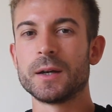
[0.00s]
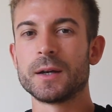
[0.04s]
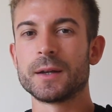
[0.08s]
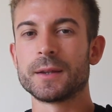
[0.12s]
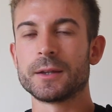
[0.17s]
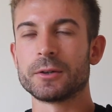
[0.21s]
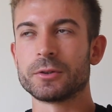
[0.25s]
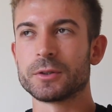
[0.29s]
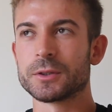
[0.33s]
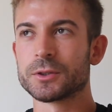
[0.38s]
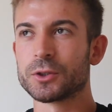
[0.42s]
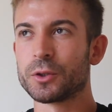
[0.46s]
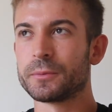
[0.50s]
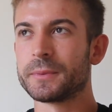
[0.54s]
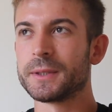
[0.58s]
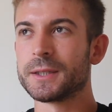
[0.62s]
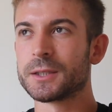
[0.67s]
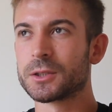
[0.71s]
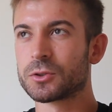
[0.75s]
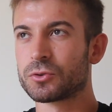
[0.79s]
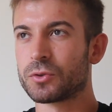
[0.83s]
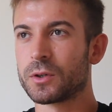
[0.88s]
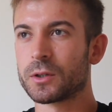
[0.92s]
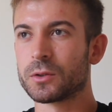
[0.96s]
There are so many
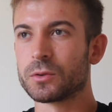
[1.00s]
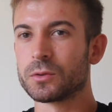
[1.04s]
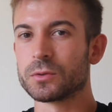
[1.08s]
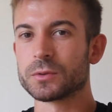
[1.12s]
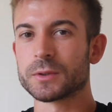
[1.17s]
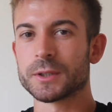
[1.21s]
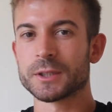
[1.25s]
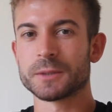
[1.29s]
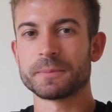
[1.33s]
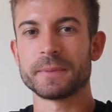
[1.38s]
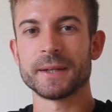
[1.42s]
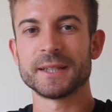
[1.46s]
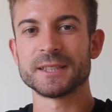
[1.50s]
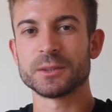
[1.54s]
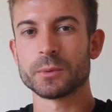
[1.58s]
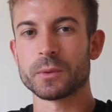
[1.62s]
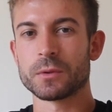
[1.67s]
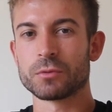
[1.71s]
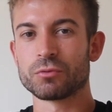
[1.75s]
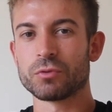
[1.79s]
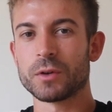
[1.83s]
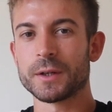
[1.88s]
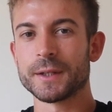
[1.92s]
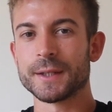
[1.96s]
struggles, especially
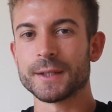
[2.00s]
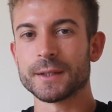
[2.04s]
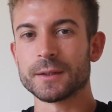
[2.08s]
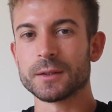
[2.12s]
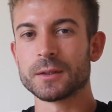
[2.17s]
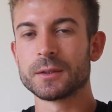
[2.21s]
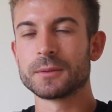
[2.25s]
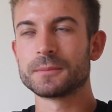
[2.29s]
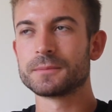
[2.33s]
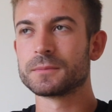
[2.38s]
with running.